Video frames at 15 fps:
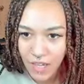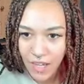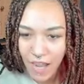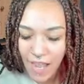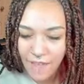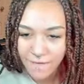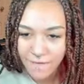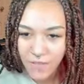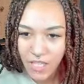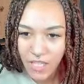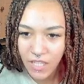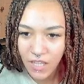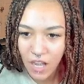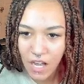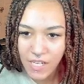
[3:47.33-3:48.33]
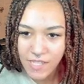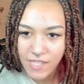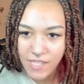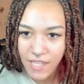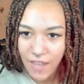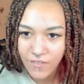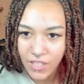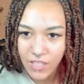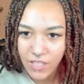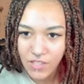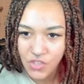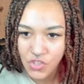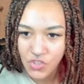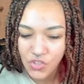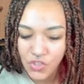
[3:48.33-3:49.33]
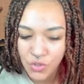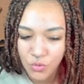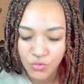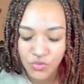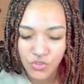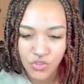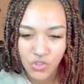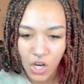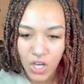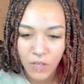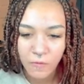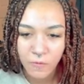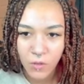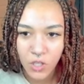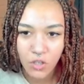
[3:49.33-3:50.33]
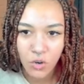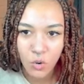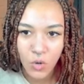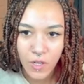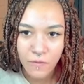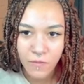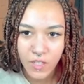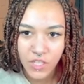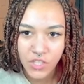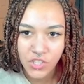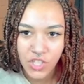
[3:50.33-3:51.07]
I feel like this is too dark for a koi fish.